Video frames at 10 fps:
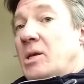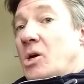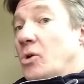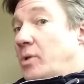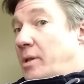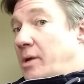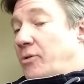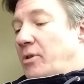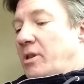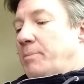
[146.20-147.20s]
On the
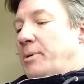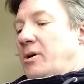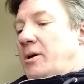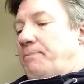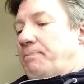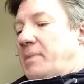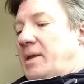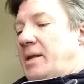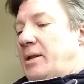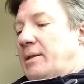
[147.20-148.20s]
southern spur,
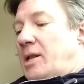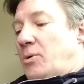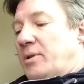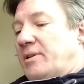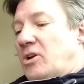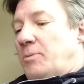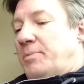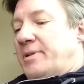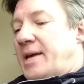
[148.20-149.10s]
in its lower slopes,